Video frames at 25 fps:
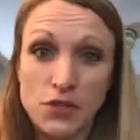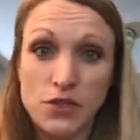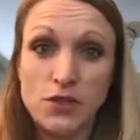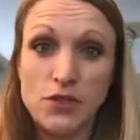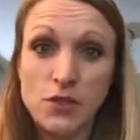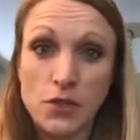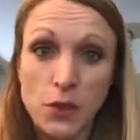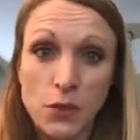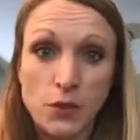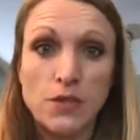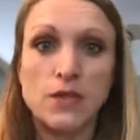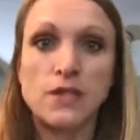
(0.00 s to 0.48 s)

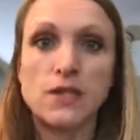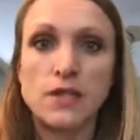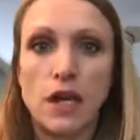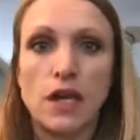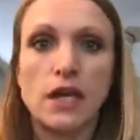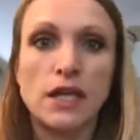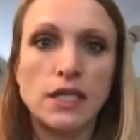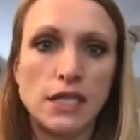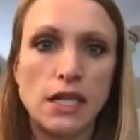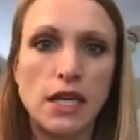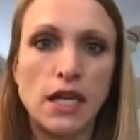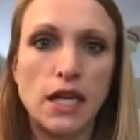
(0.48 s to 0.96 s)
so
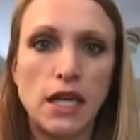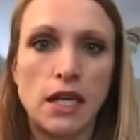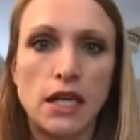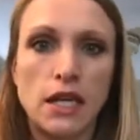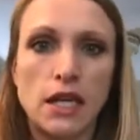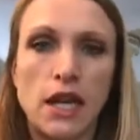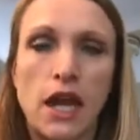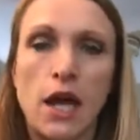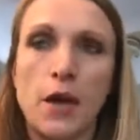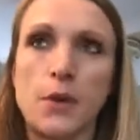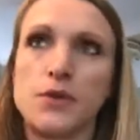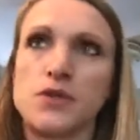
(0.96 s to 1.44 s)
sucked in
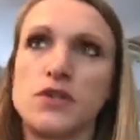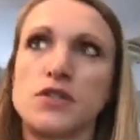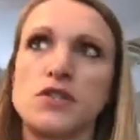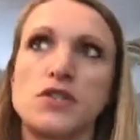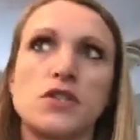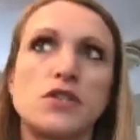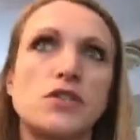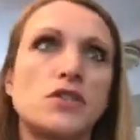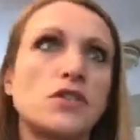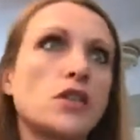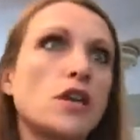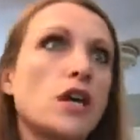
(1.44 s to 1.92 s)
and I was
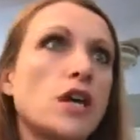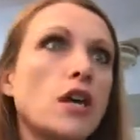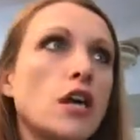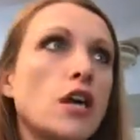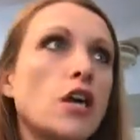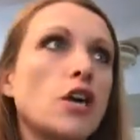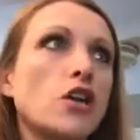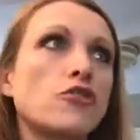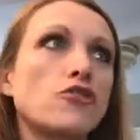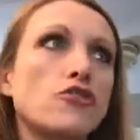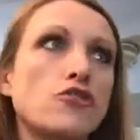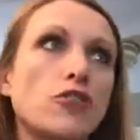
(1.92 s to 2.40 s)
just
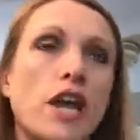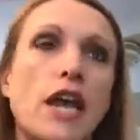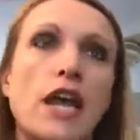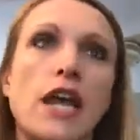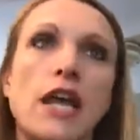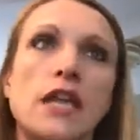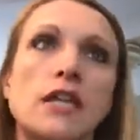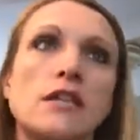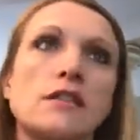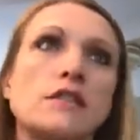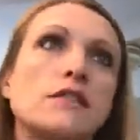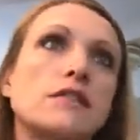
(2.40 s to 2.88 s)

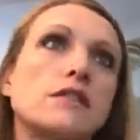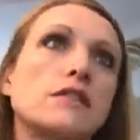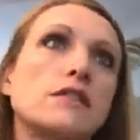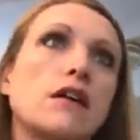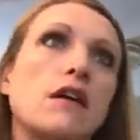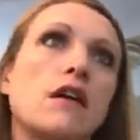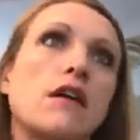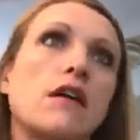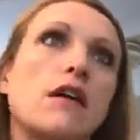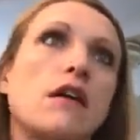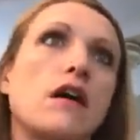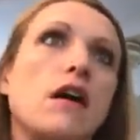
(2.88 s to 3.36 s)
drained
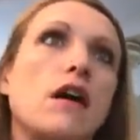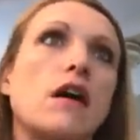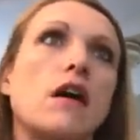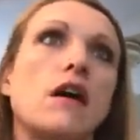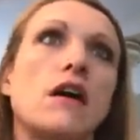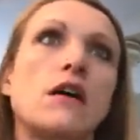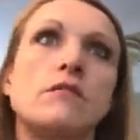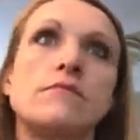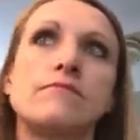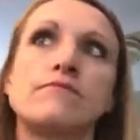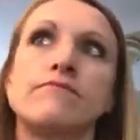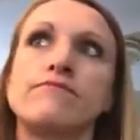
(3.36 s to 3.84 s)

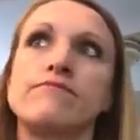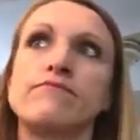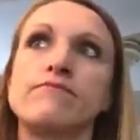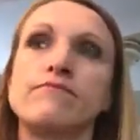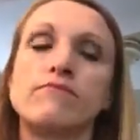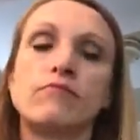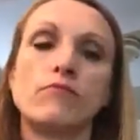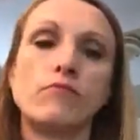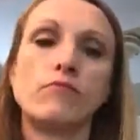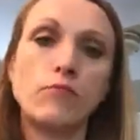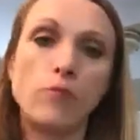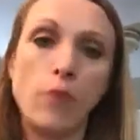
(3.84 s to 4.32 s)

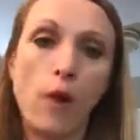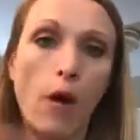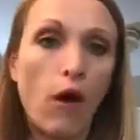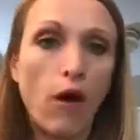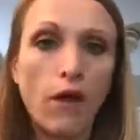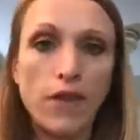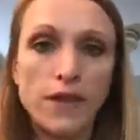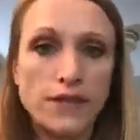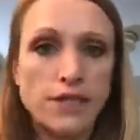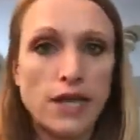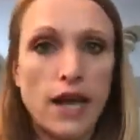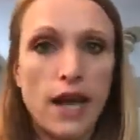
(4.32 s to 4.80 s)
all
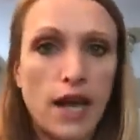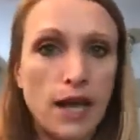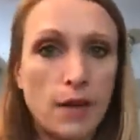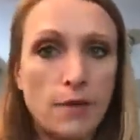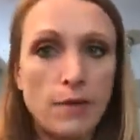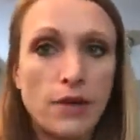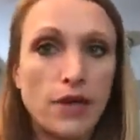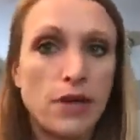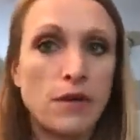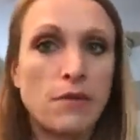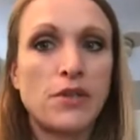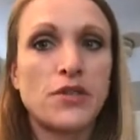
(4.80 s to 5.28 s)
the time,
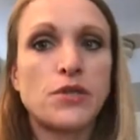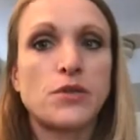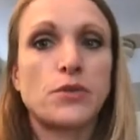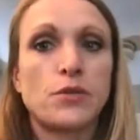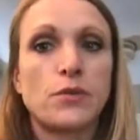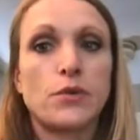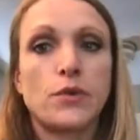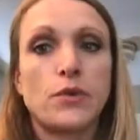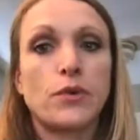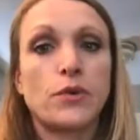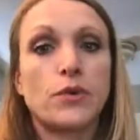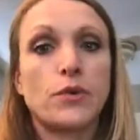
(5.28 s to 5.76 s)
pretty much
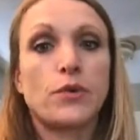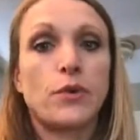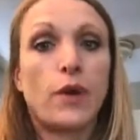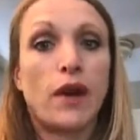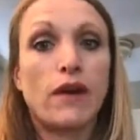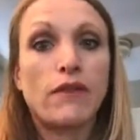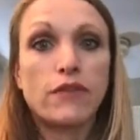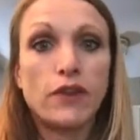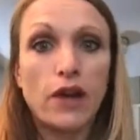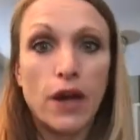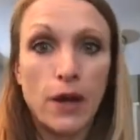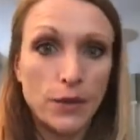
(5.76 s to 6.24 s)

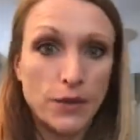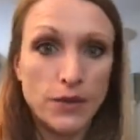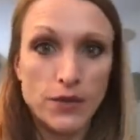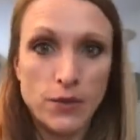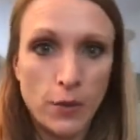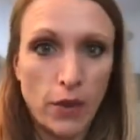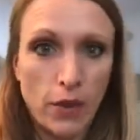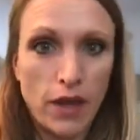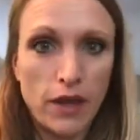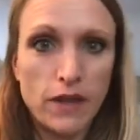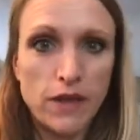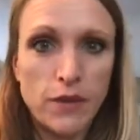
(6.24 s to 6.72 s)
whoever I was
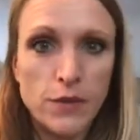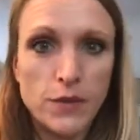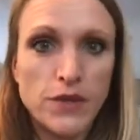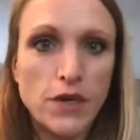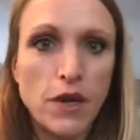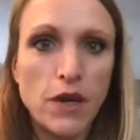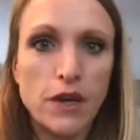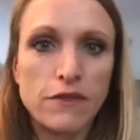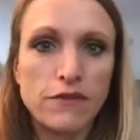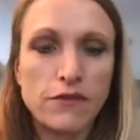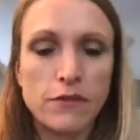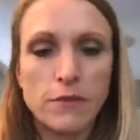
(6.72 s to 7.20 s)
with. It was
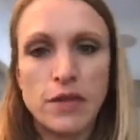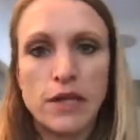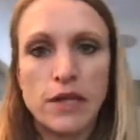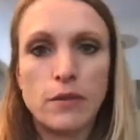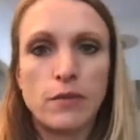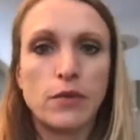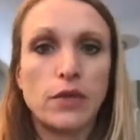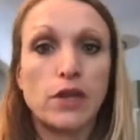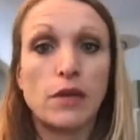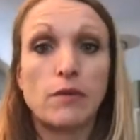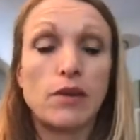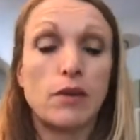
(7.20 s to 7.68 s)
hard for me to
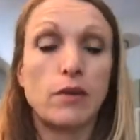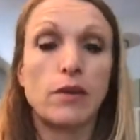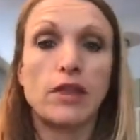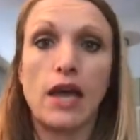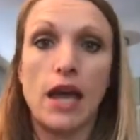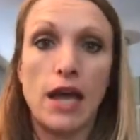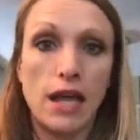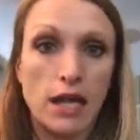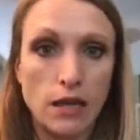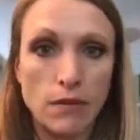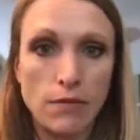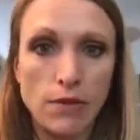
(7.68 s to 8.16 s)
really be with
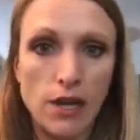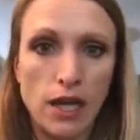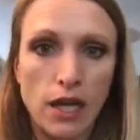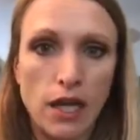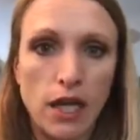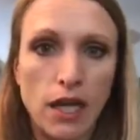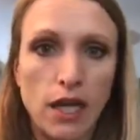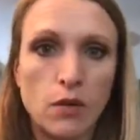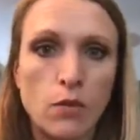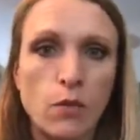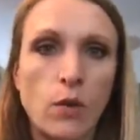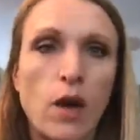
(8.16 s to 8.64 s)

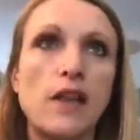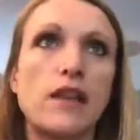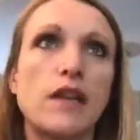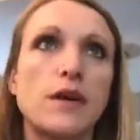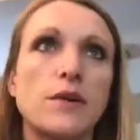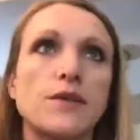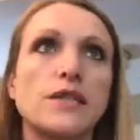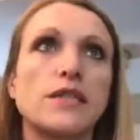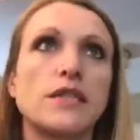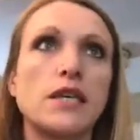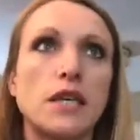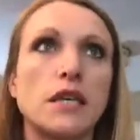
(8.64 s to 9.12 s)
anybody. And while I
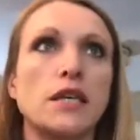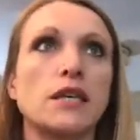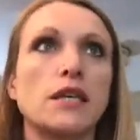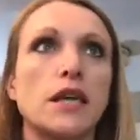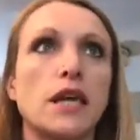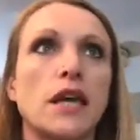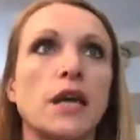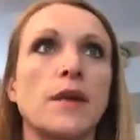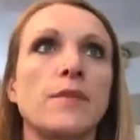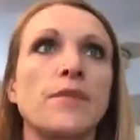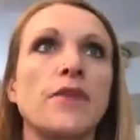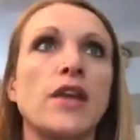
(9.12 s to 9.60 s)
was
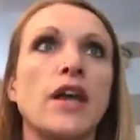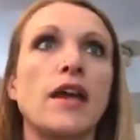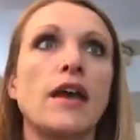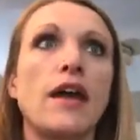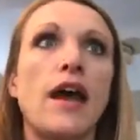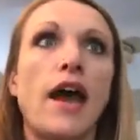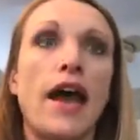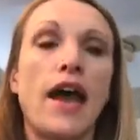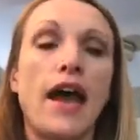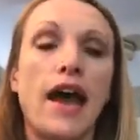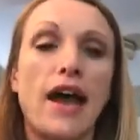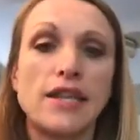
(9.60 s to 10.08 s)
healing,
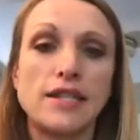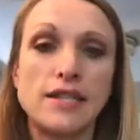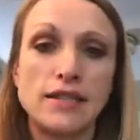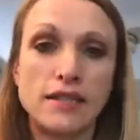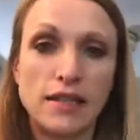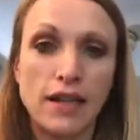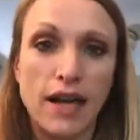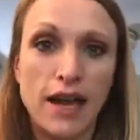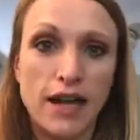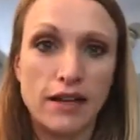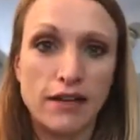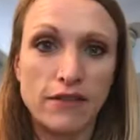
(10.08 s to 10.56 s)
I had to
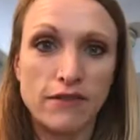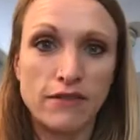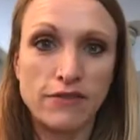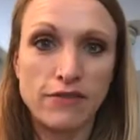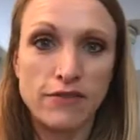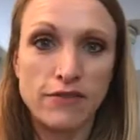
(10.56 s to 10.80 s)
kind of